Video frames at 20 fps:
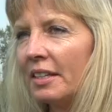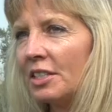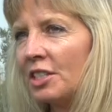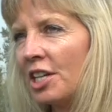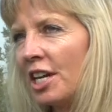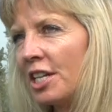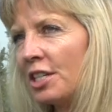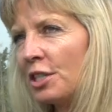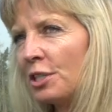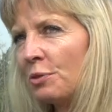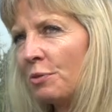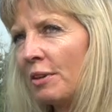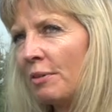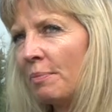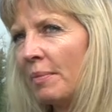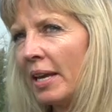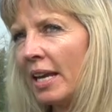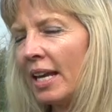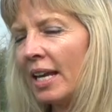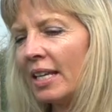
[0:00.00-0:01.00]
The changes
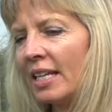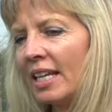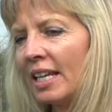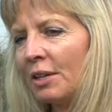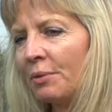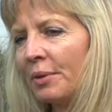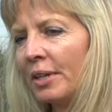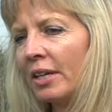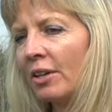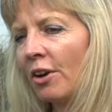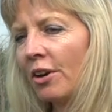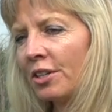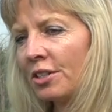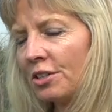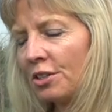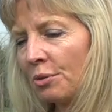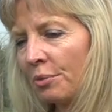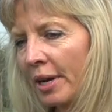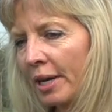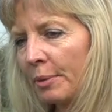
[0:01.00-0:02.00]
we've made in regards
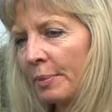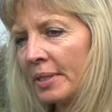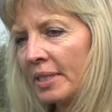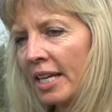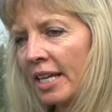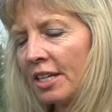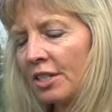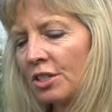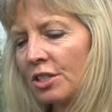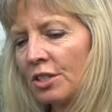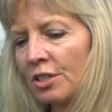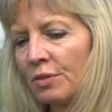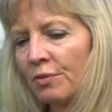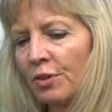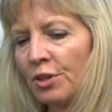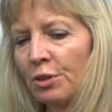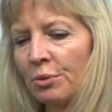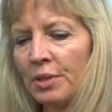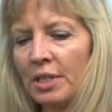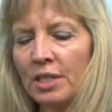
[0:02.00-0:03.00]
to the recommendations
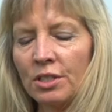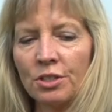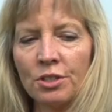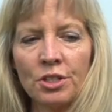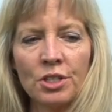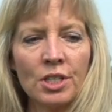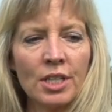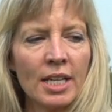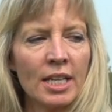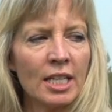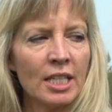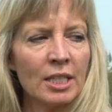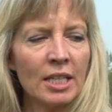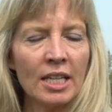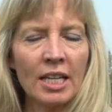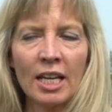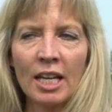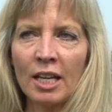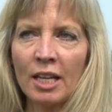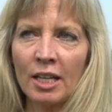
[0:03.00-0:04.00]
for the research is
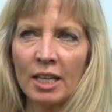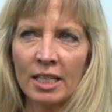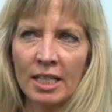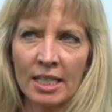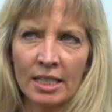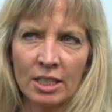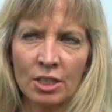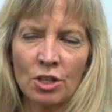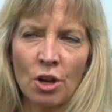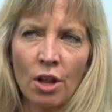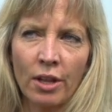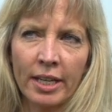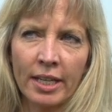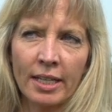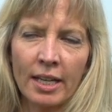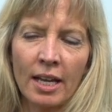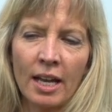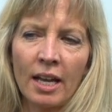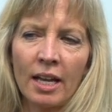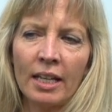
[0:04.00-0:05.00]

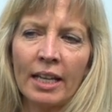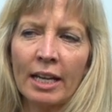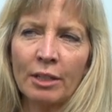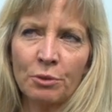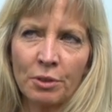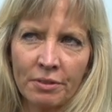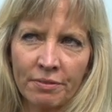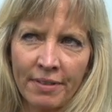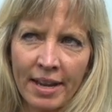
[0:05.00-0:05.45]
installing an uh, electric